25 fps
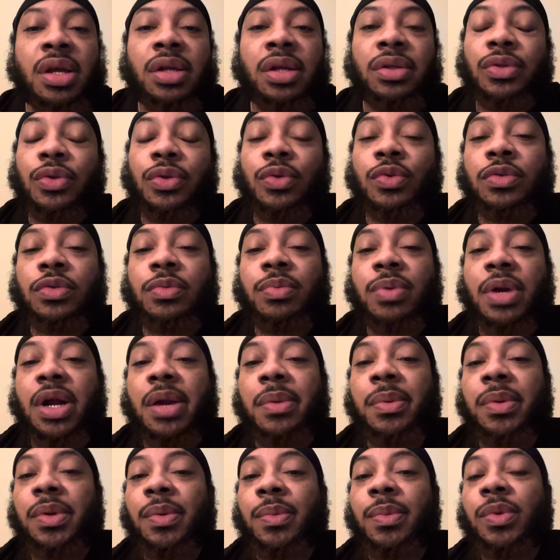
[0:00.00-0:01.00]
those probably
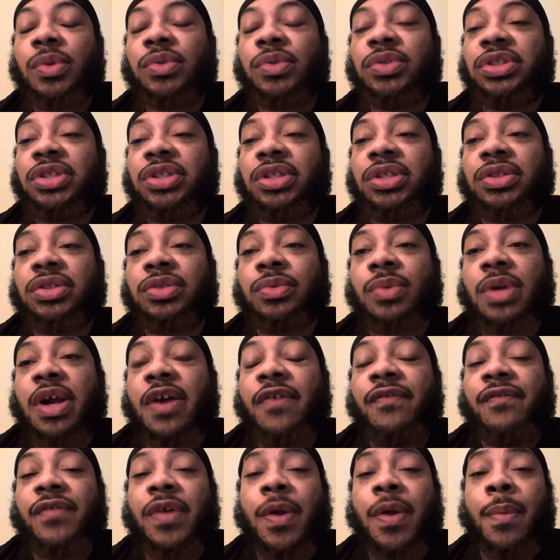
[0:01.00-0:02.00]
were the most years where I
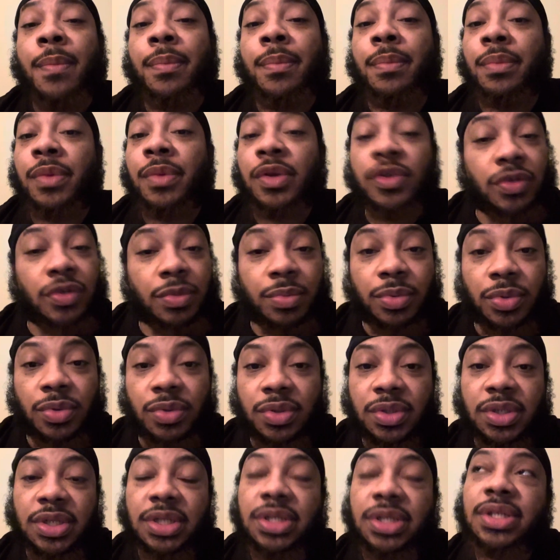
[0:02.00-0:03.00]
felt miserable on
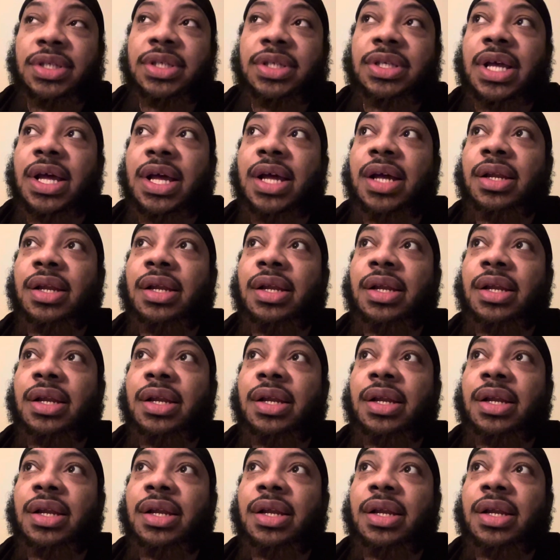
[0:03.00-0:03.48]
the inside,